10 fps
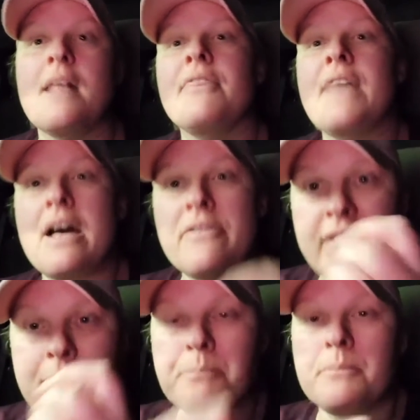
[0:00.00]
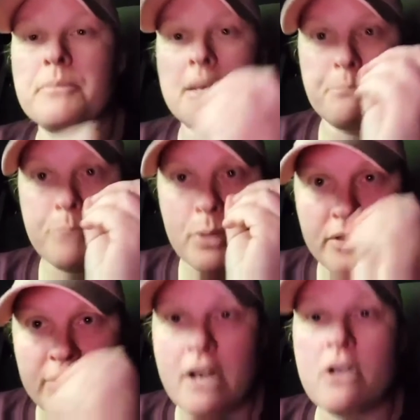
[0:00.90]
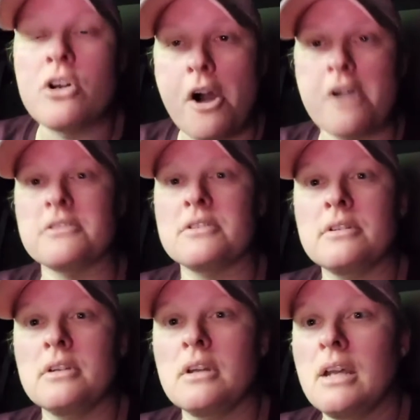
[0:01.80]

That they they put their garden